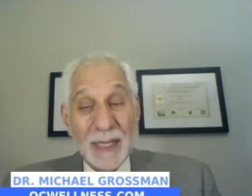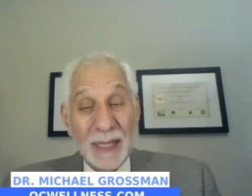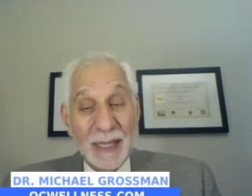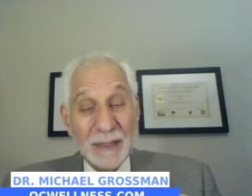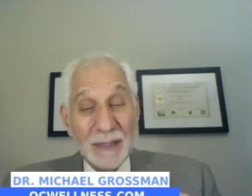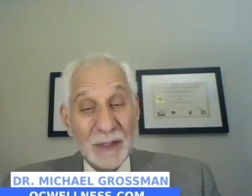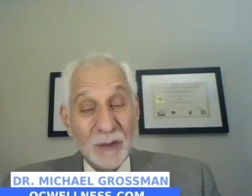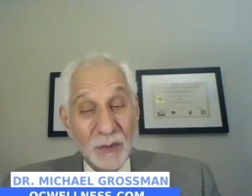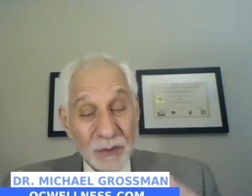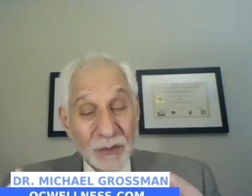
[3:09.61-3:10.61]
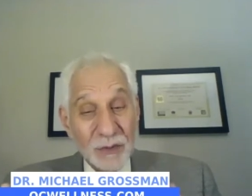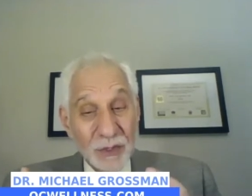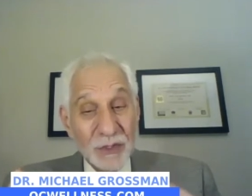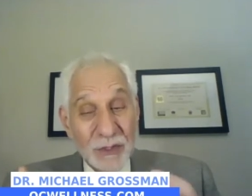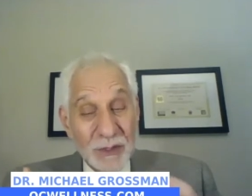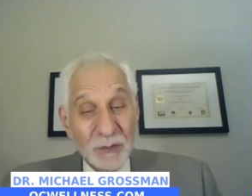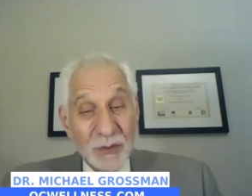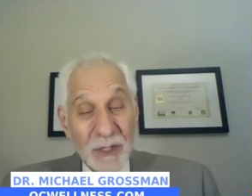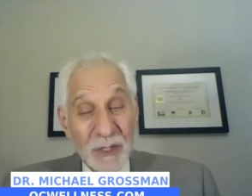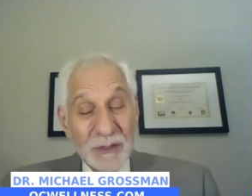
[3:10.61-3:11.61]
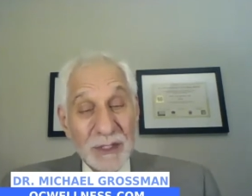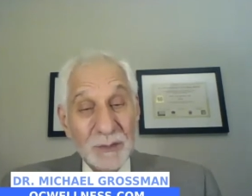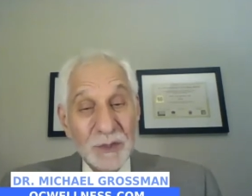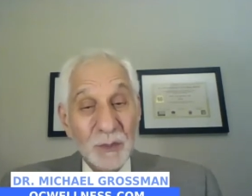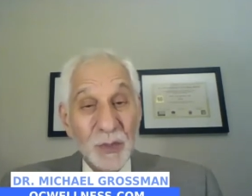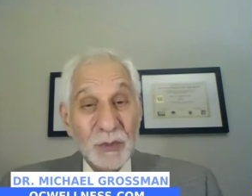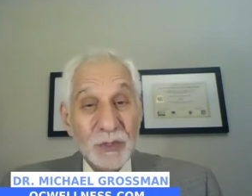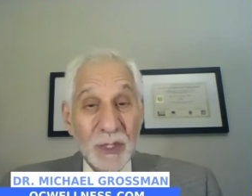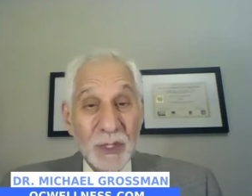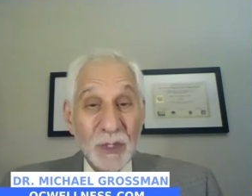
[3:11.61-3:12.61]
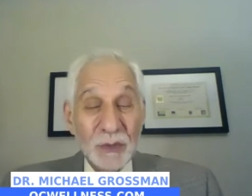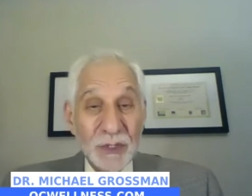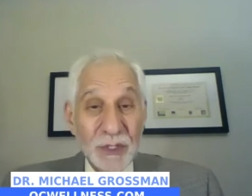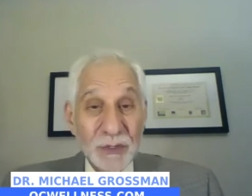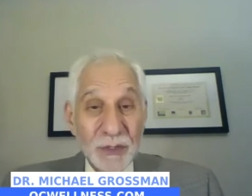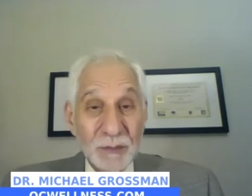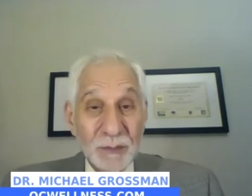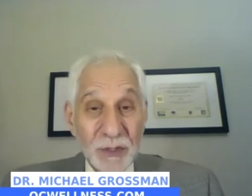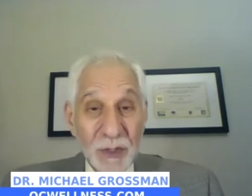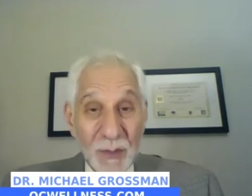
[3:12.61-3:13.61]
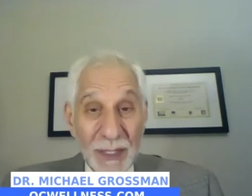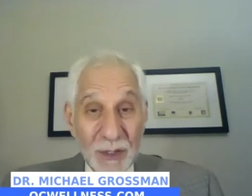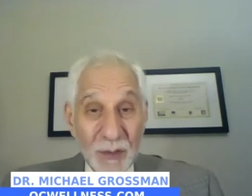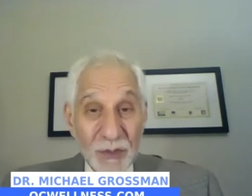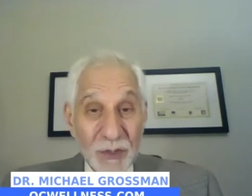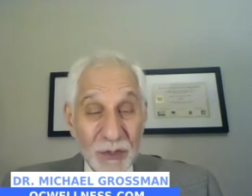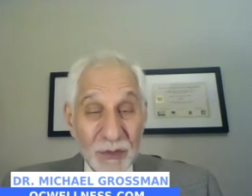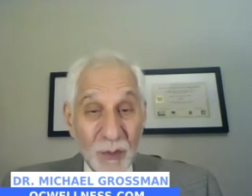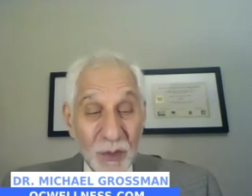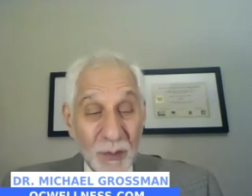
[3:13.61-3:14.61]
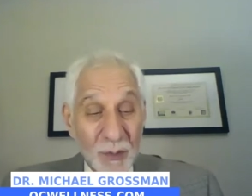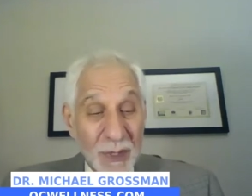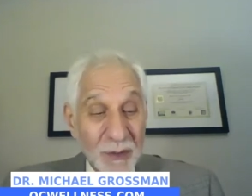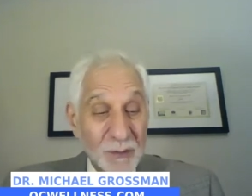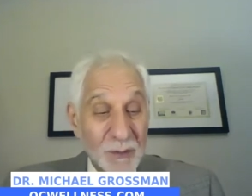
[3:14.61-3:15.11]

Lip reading: And it also just seems to boost the immune system, to make the immune system work better.